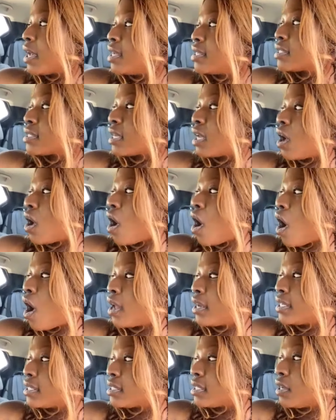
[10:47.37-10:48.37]
because
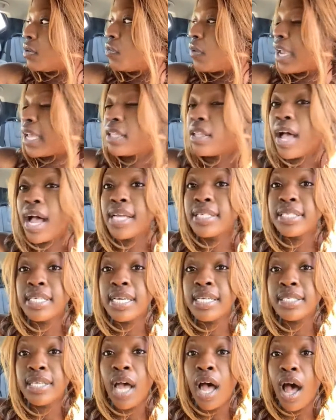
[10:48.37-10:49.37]
honestly, weight
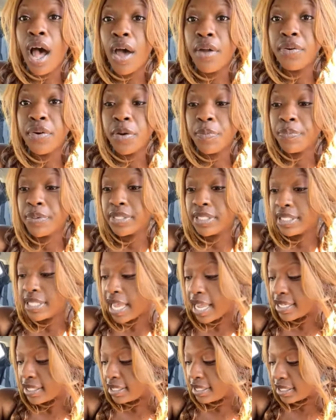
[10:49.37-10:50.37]
loss is a hundred
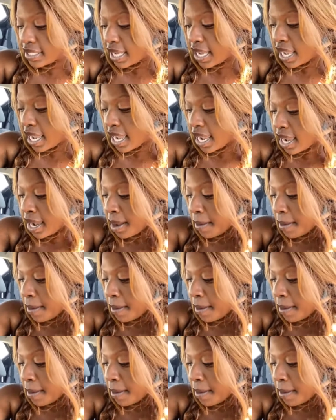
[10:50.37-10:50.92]
percent